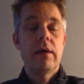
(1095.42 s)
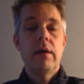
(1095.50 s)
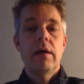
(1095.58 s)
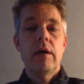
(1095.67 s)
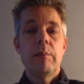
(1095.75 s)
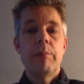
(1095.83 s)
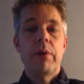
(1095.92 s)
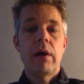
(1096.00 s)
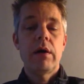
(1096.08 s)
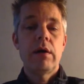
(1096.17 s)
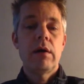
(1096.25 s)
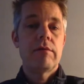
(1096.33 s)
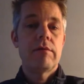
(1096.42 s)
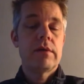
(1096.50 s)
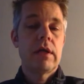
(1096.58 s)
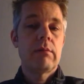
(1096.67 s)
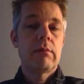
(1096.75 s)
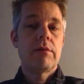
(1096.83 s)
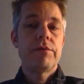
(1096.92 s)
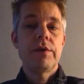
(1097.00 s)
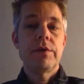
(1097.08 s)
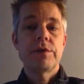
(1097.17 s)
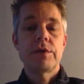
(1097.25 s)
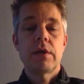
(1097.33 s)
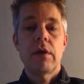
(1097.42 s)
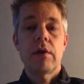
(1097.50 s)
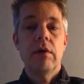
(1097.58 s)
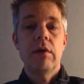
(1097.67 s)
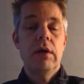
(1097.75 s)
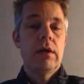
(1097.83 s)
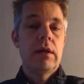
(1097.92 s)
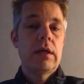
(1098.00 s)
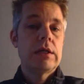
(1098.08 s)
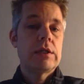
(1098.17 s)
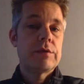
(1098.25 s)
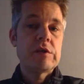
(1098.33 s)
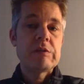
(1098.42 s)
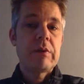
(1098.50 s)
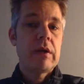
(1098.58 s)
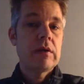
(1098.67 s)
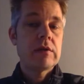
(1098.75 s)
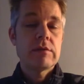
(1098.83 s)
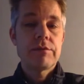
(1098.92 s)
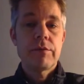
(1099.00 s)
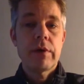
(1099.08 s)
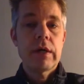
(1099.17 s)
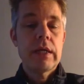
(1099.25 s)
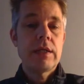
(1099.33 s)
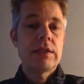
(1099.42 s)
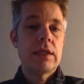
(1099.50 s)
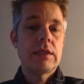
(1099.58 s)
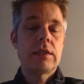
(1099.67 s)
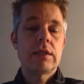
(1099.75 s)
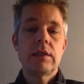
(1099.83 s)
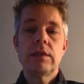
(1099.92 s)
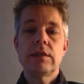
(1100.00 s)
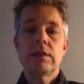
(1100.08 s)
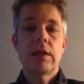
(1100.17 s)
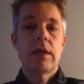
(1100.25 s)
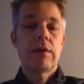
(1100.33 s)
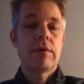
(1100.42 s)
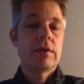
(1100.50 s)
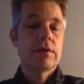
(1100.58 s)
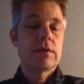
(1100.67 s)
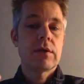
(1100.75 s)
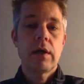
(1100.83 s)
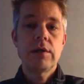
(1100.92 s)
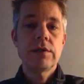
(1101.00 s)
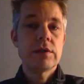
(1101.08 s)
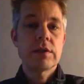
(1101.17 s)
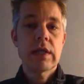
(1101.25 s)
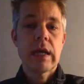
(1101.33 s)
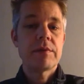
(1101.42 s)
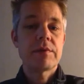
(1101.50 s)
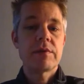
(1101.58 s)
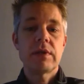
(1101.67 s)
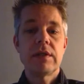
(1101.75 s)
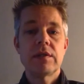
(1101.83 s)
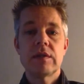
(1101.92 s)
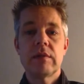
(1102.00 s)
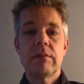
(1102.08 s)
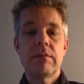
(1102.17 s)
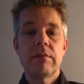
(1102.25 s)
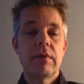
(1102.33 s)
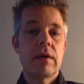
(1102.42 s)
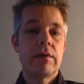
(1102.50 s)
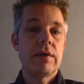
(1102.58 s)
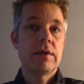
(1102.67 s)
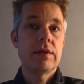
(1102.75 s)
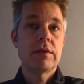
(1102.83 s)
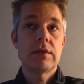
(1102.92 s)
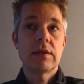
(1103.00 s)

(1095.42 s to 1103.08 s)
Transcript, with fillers: a part of a number of years ago. There's responsive organizations, there is conscious capitalism, there is